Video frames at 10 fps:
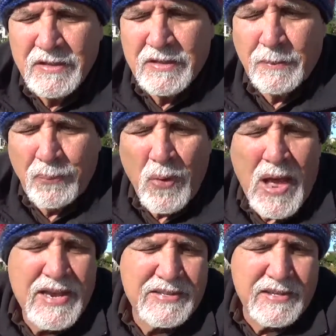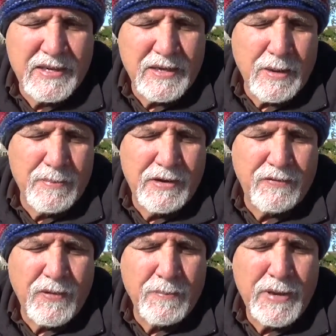surprising, coming
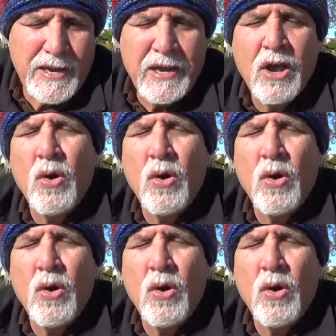from a